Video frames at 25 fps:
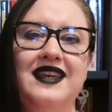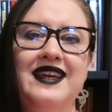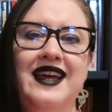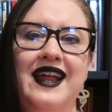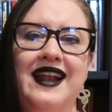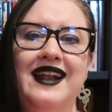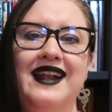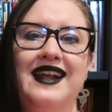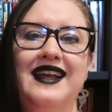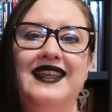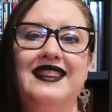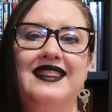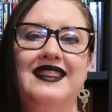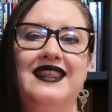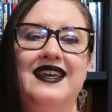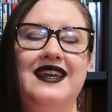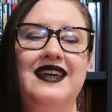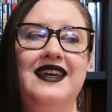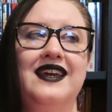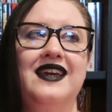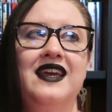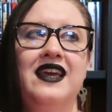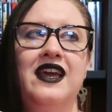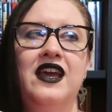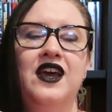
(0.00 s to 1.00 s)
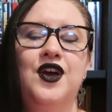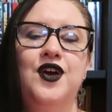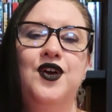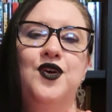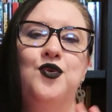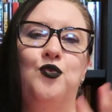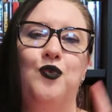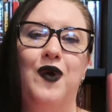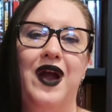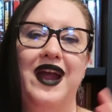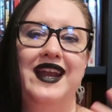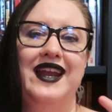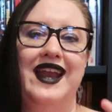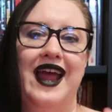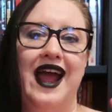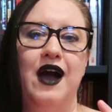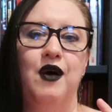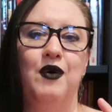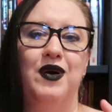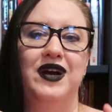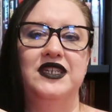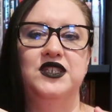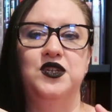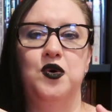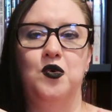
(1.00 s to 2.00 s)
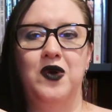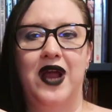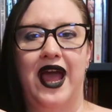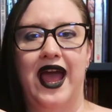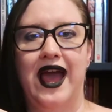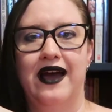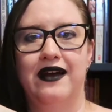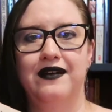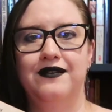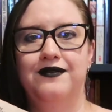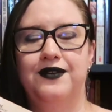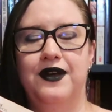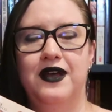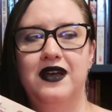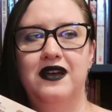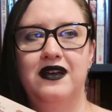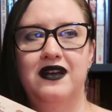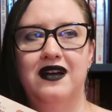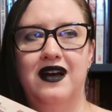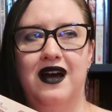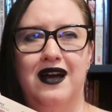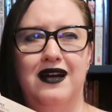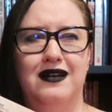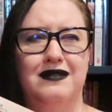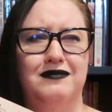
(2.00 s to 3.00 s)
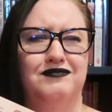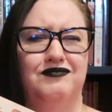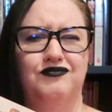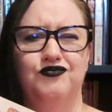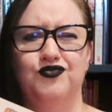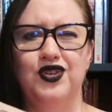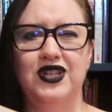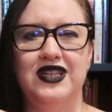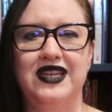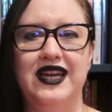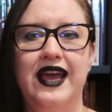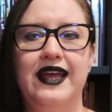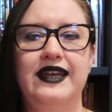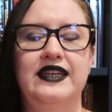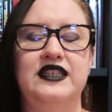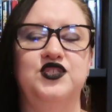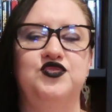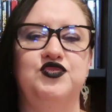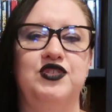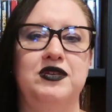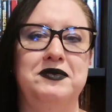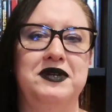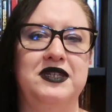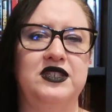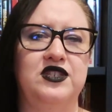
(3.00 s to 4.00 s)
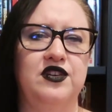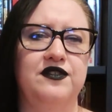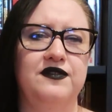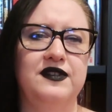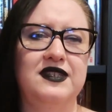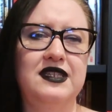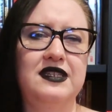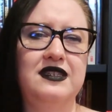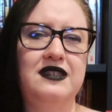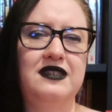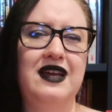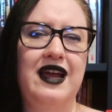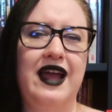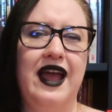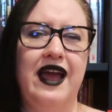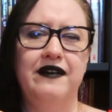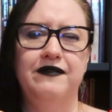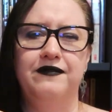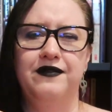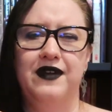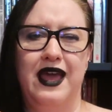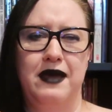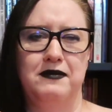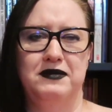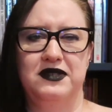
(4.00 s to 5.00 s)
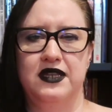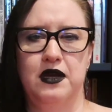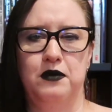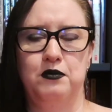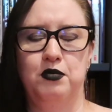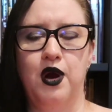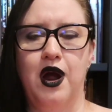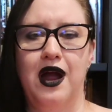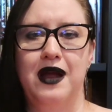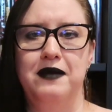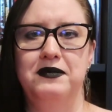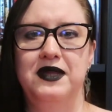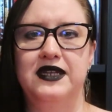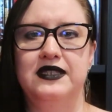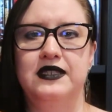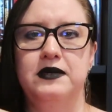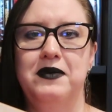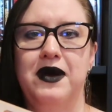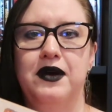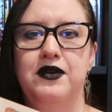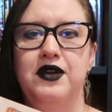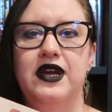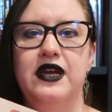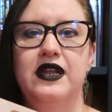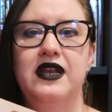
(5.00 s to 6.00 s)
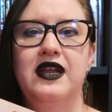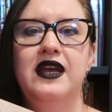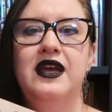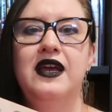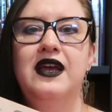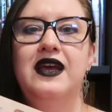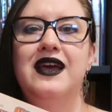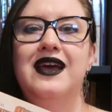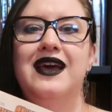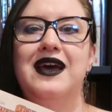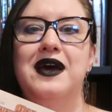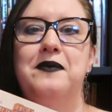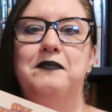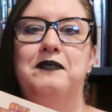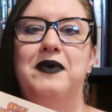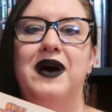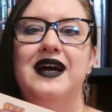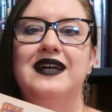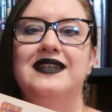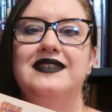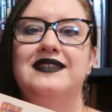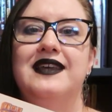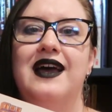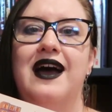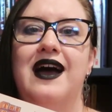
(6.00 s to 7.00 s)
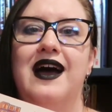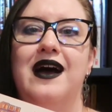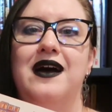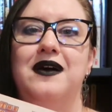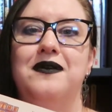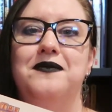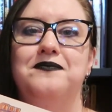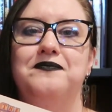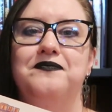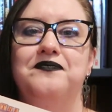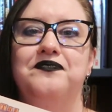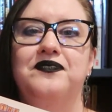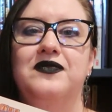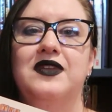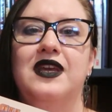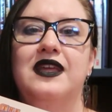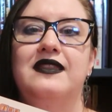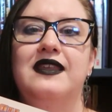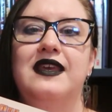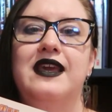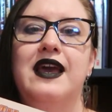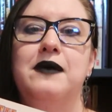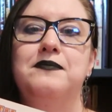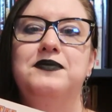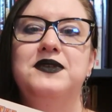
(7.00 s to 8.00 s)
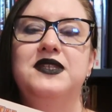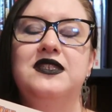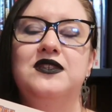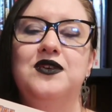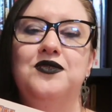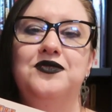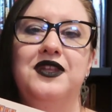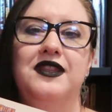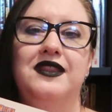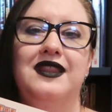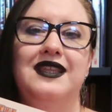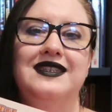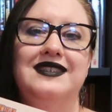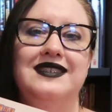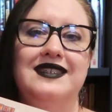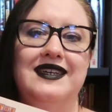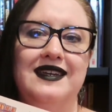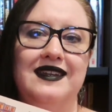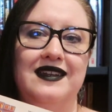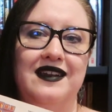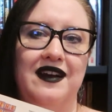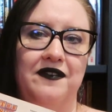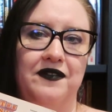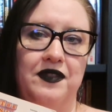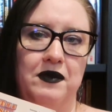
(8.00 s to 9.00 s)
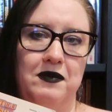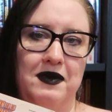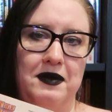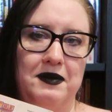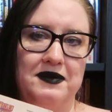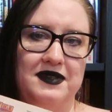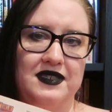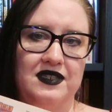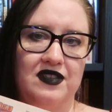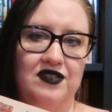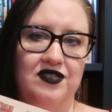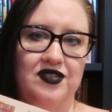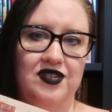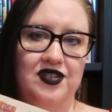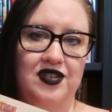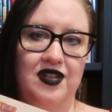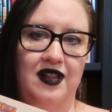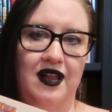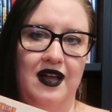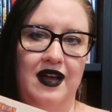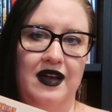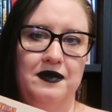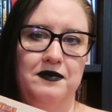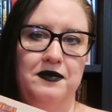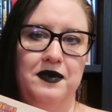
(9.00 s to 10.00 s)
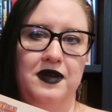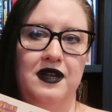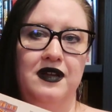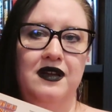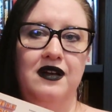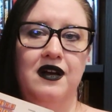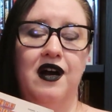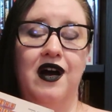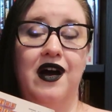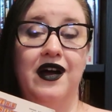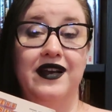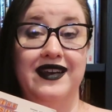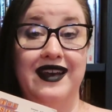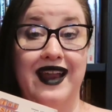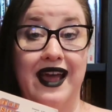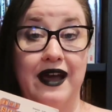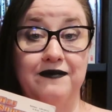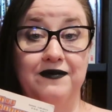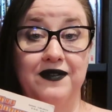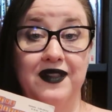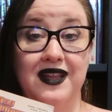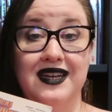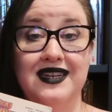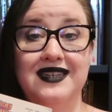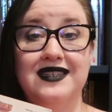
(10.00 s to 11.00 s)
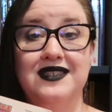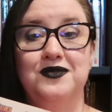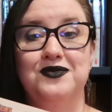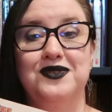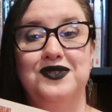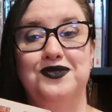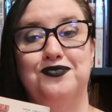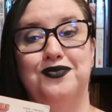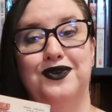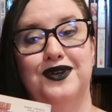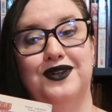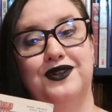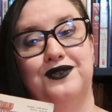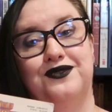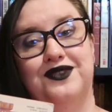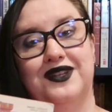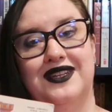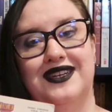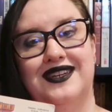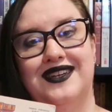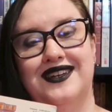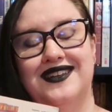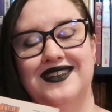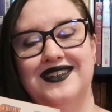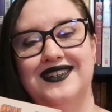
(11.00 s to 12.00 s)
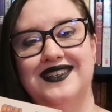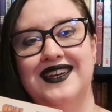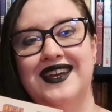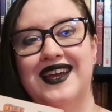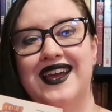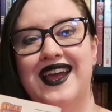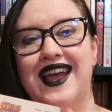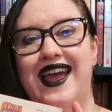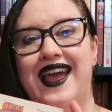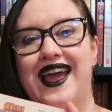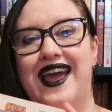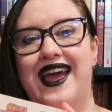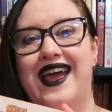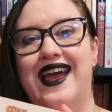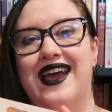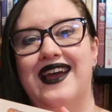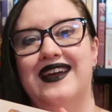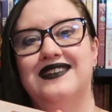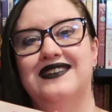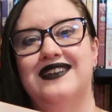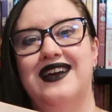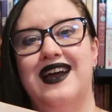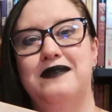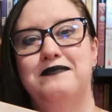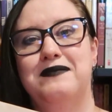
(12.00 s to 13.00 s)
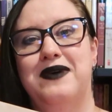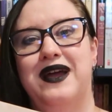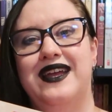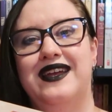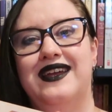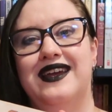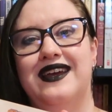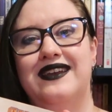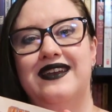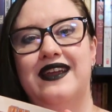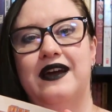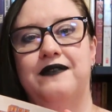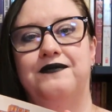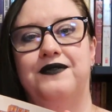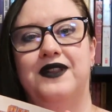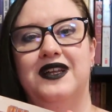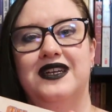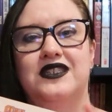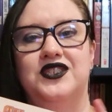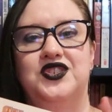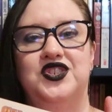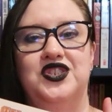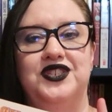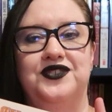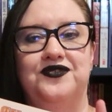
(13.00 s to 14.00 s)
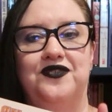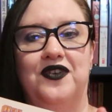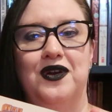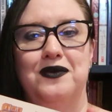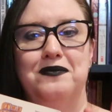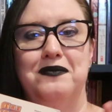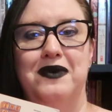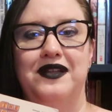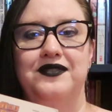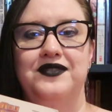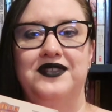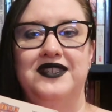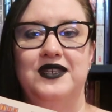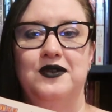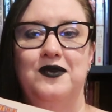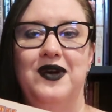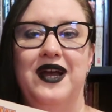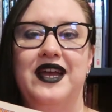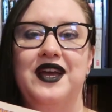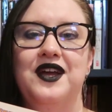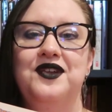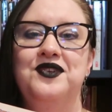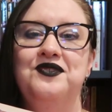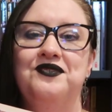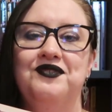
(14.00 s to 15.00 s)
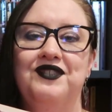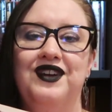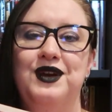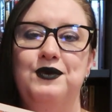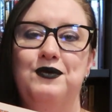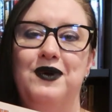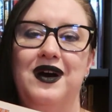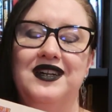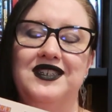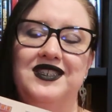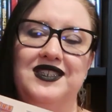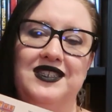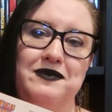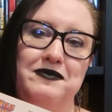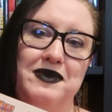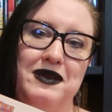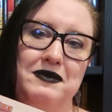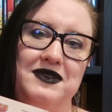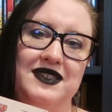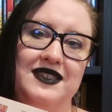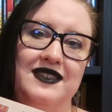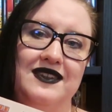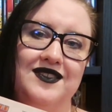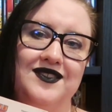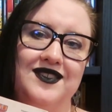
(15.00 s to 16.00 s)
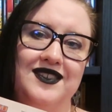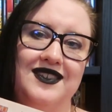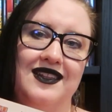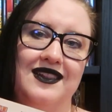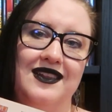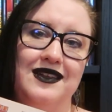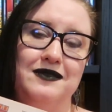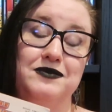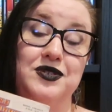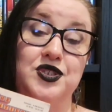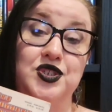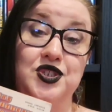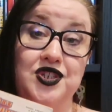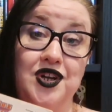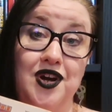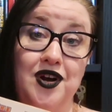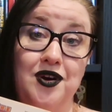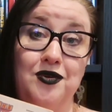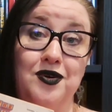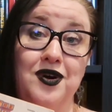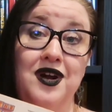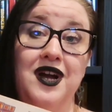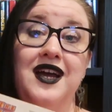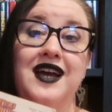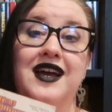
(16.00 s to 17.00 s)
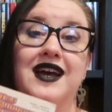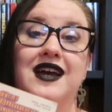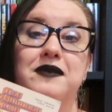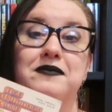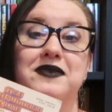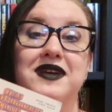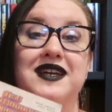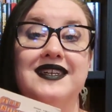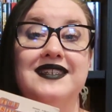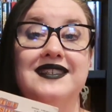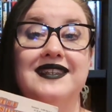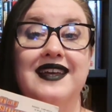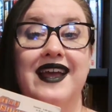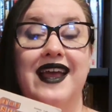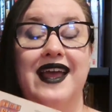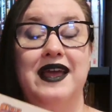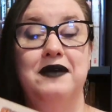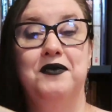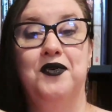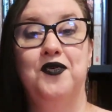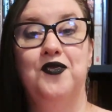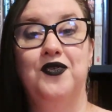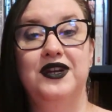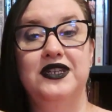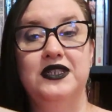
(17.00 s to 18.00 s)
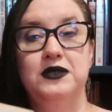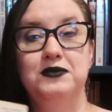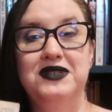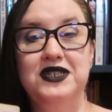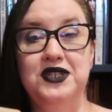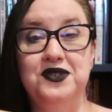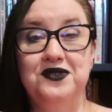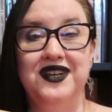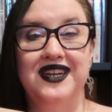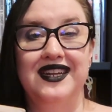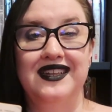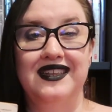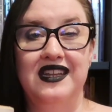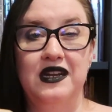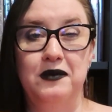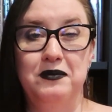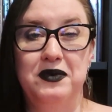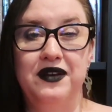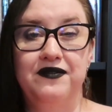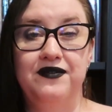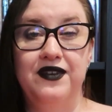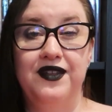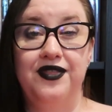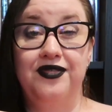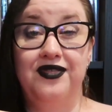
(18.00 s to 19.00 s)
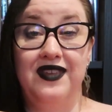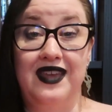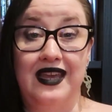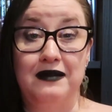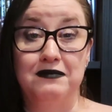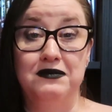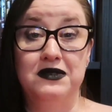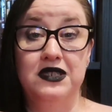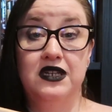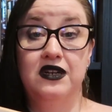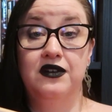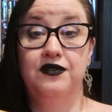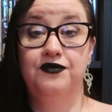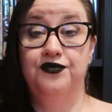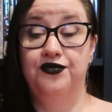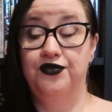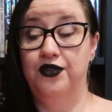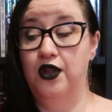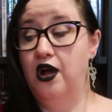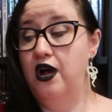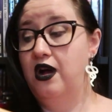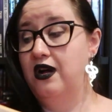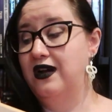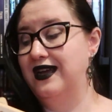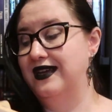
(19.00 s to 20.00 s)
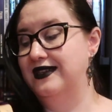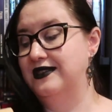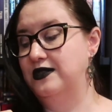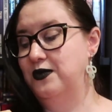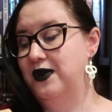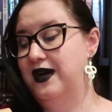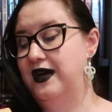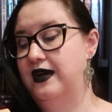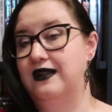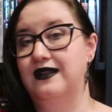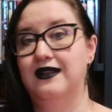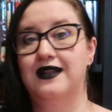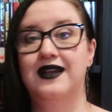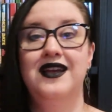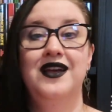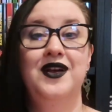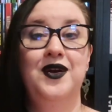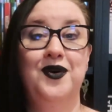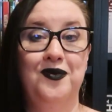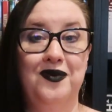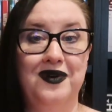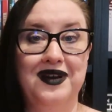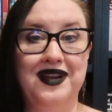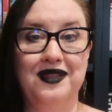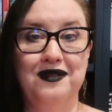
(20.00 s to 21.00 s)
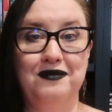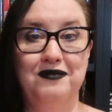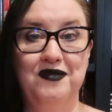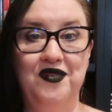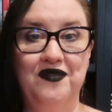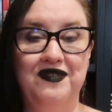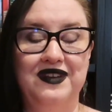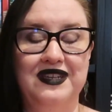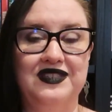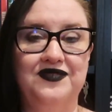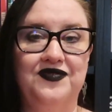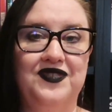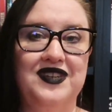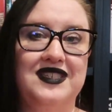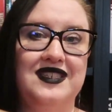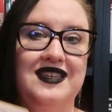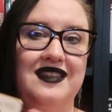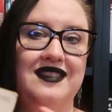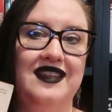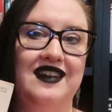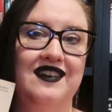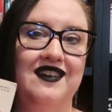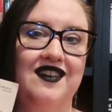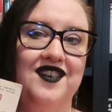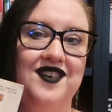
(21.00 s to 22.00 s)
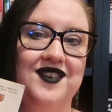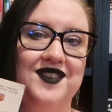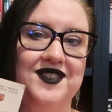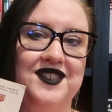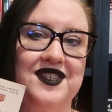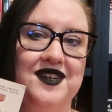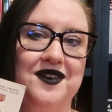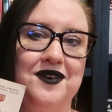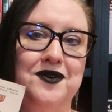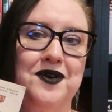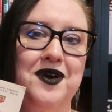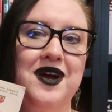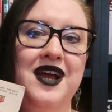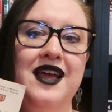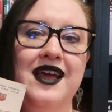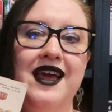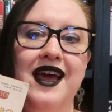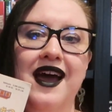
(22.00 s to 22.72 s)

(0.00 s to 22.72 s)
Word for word: And I think right now I don't have um, really any streaming services. I have Amazon Prime, that's about it. But um, the episode that they did of The Babysitter's Club on Netflix was really, really good. And I might get Netflix just for a month so I can rewatch The Babysitter's Club show because I am going to be doing a little bit of a themed vlog as well. One of the movies fits in there also.